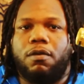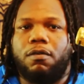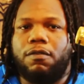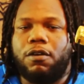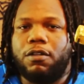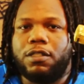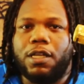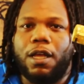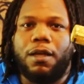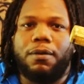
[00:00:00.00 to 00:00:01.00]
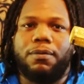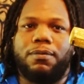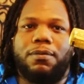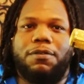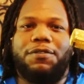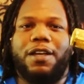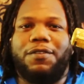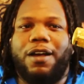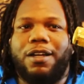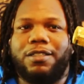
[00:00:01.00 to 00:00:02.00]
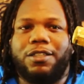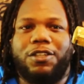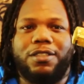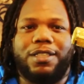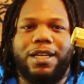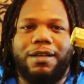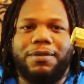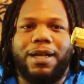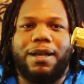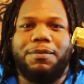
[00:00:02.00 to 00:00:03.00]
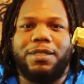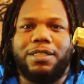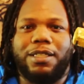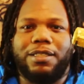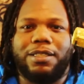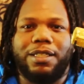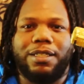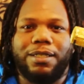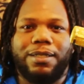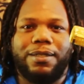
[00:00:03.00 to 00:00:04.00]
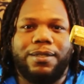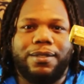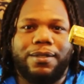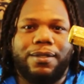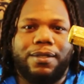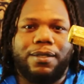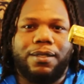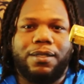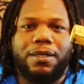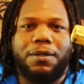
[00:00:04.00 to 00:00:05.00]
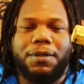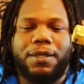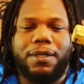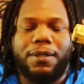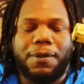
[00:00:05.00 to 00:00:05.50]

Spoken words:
of all time, my favorite artist of all time gotta be Jay-Z. You know what I mean?